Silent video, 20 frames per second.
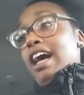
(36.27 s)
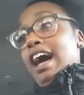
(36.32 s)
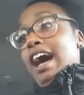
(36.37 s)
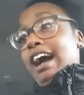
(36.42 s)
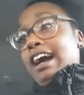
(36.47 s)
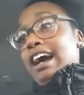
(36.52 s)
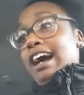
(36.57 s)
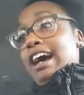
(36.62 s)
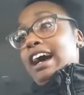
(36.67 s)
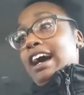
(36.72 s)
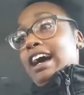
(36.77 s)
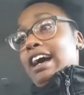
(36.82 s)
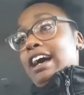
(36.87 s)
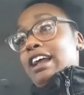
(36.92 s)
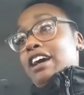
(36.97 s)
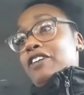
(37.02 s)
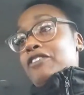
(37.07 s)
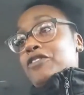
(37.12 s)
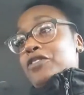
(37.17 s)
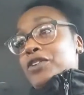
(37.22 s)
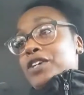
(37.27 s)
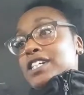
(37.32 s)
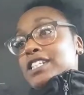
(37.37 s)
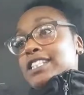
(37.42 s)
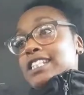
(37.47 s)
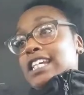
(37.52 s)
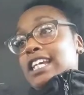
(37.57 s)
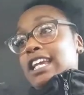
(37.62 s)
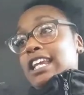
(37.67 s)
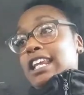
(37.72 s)
I got a
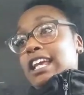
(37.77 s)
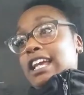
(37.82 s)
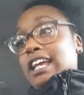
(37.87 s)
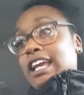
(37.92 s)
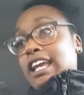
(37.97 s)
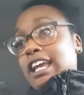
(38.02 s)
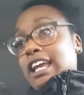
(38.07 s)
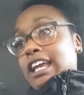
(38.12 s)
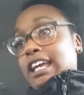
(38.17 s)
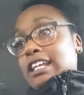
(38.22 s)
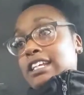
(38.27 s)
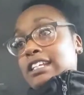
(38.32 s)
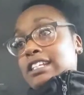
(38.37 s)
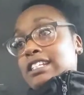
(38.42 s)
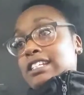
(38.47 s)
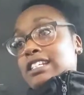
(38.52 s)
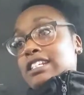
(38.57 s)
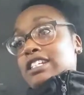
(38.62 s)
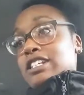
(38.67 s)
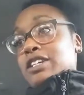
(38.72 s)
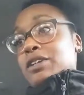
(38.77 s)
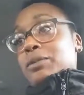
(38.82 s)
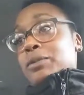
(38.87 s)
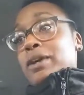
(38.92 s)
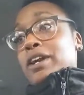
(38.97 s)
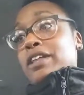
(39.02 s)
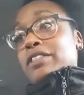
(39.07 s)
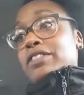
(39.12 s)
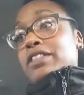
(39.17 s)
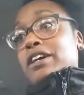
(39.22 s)
14-inch
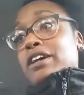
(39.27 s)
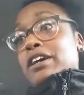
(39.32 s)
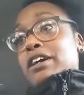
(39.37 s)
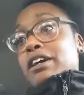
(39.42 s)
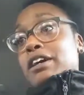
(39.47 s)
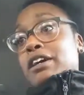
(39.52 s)
with the